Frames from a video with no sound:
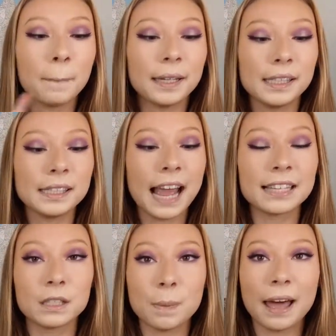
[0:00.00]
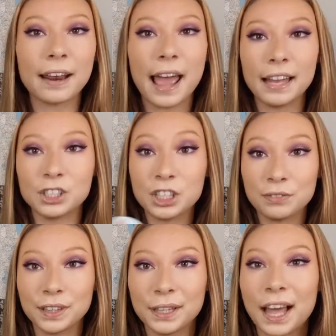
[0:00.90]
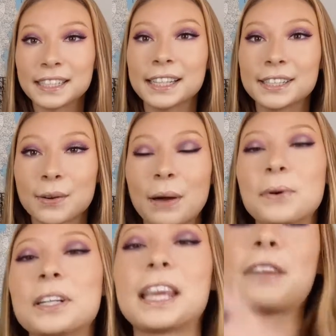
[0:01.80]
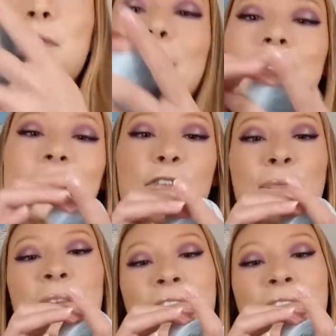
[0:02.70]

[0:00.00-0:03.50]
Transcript: My sister has this powder and she really likes it, and so I wanted to get it for myself.